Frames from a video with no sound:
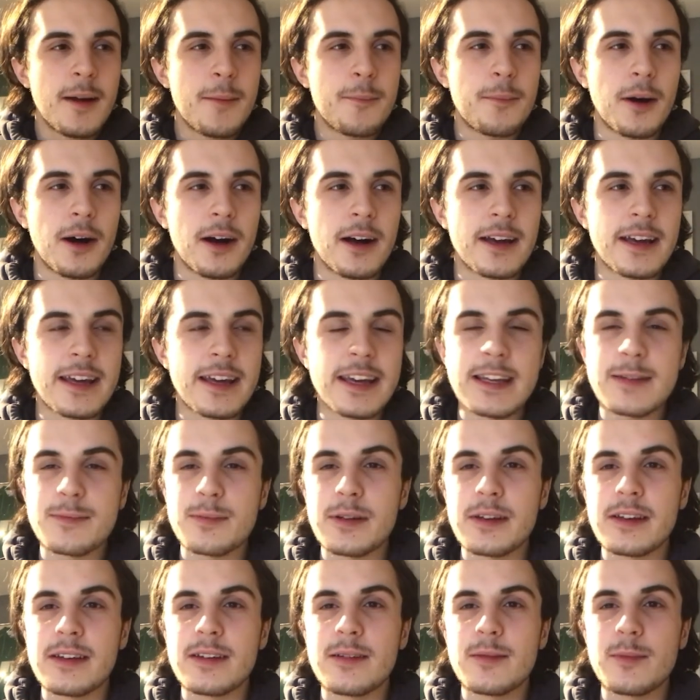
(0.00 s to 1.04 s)
but he's
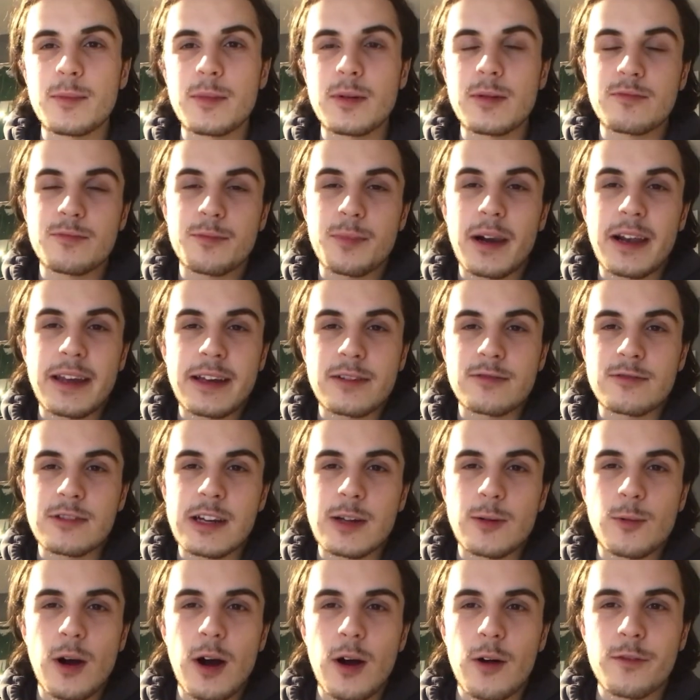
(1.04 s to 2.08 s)
been playing really
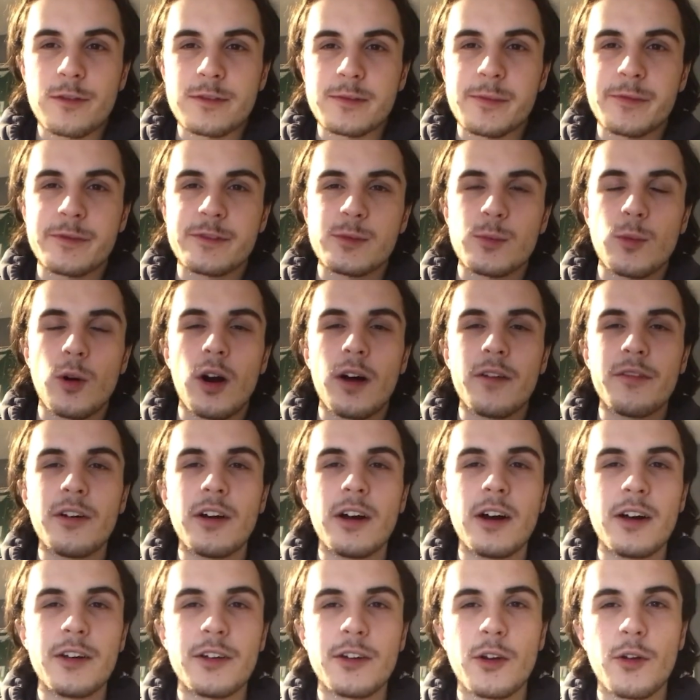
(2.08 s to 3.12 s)
well from what I've
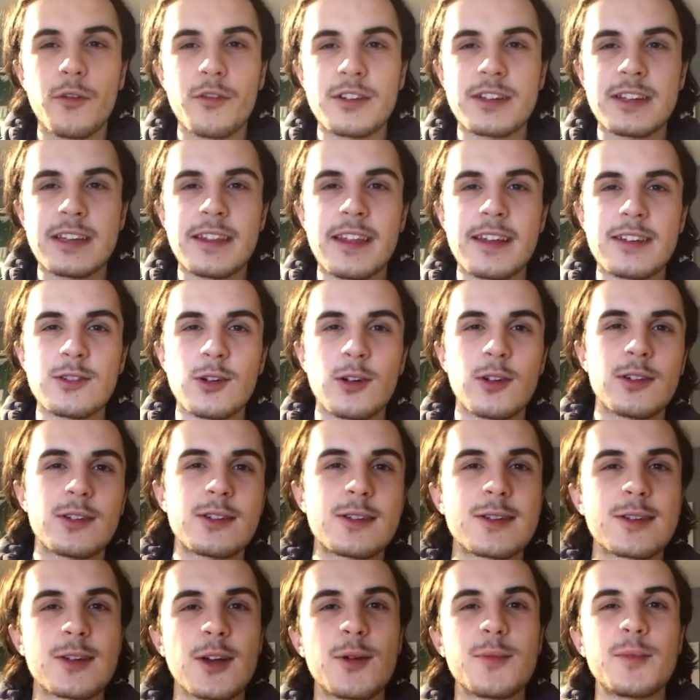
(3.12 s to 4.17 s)
heard, and obviously there's not
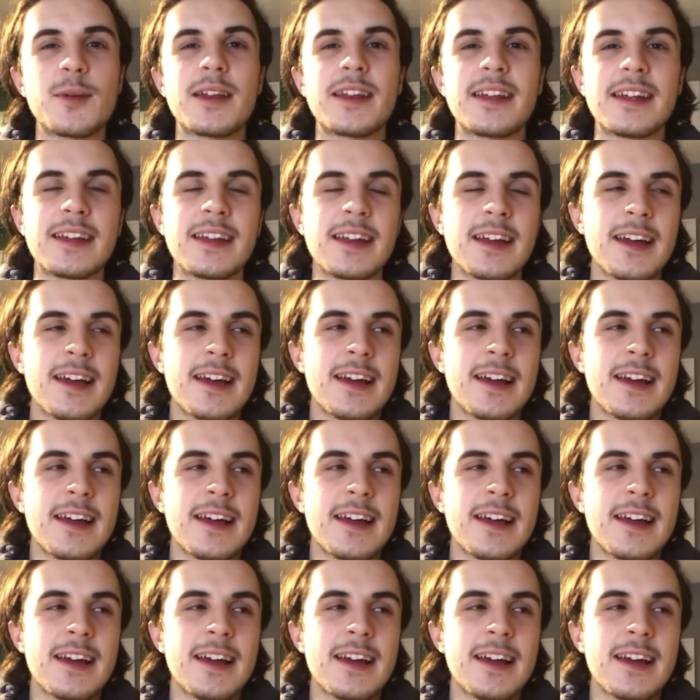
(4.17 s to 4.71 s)
so many